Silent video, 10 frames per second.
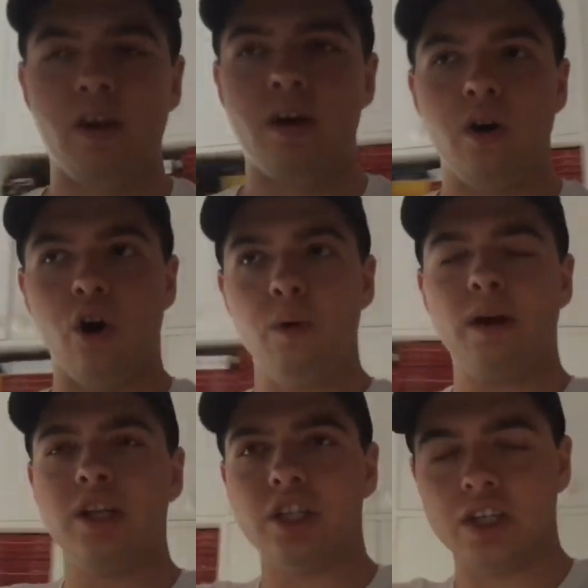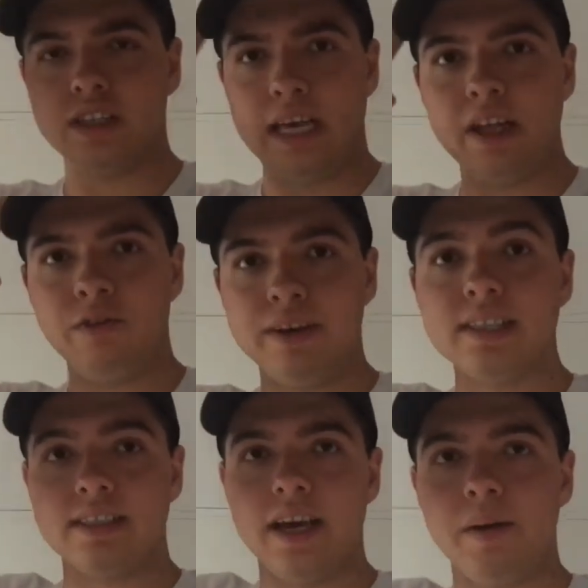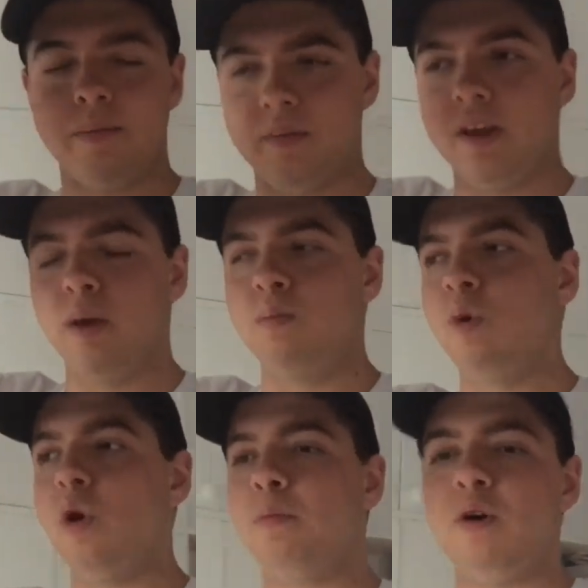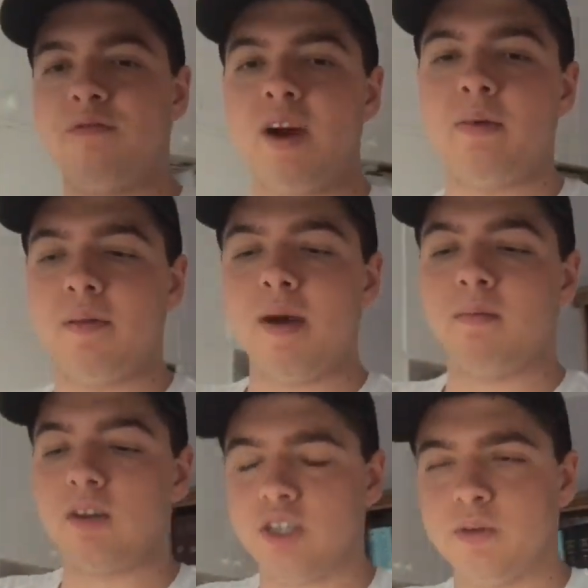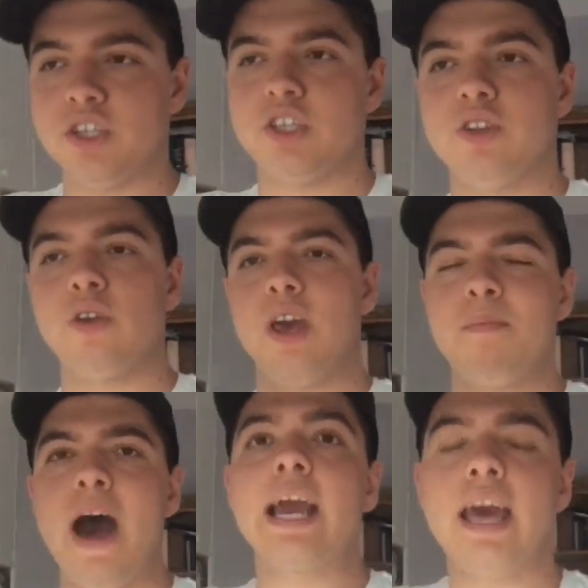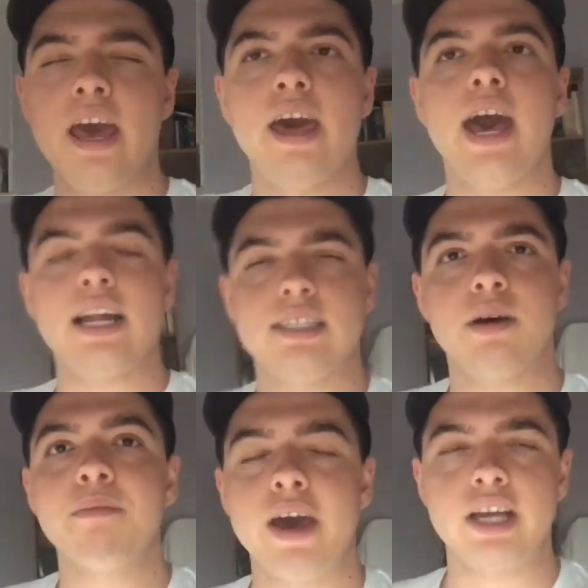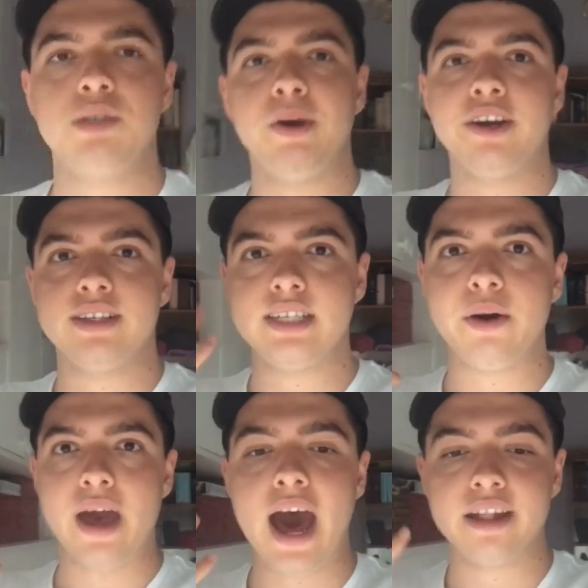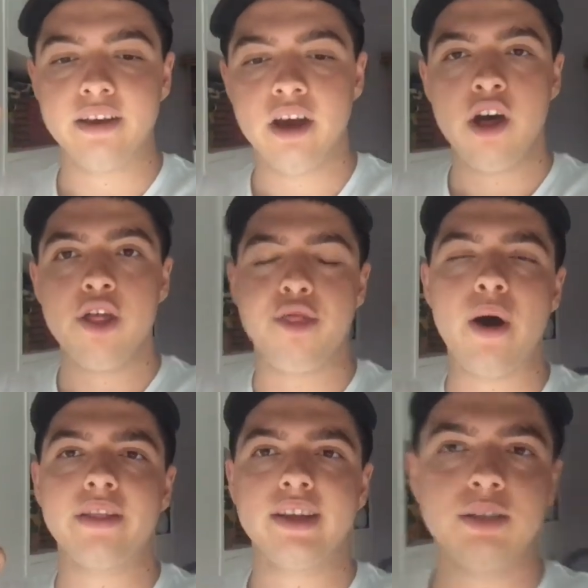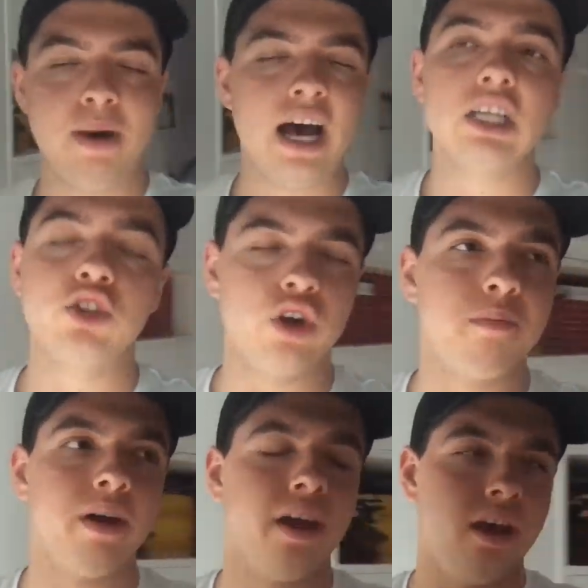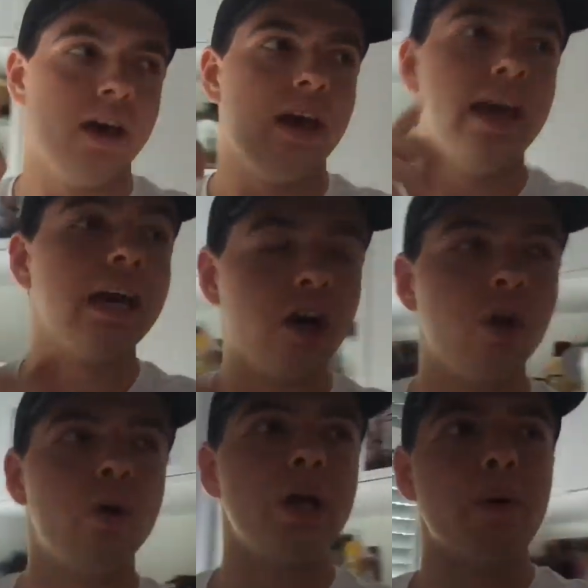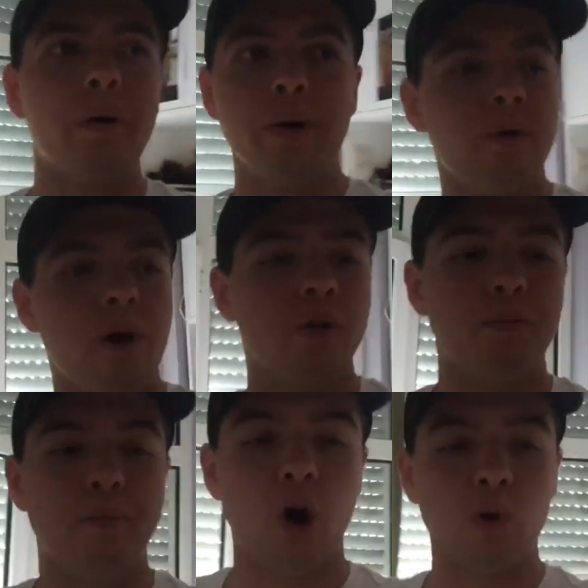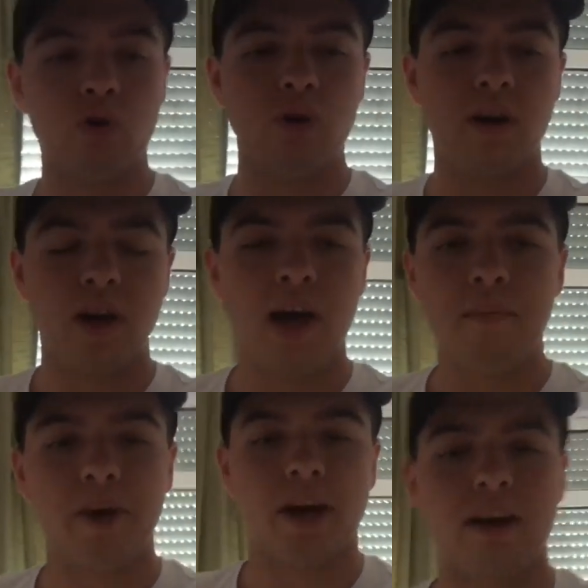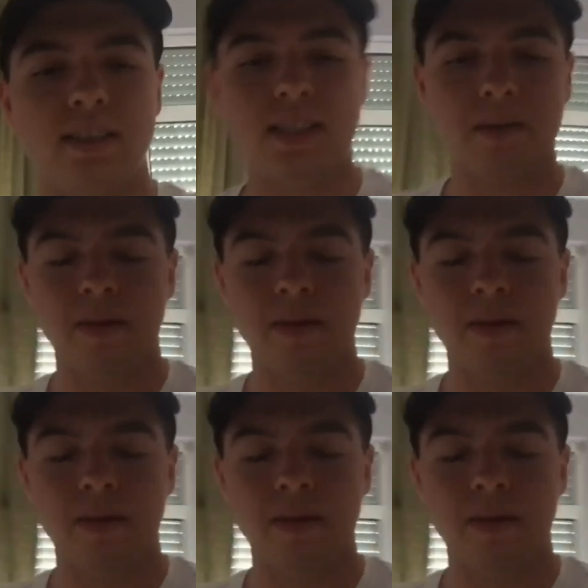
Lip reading: Or we could just continue visiting more and more family members and just looking back at some experiences that we had throughout this past trip, including when we were on the boat, because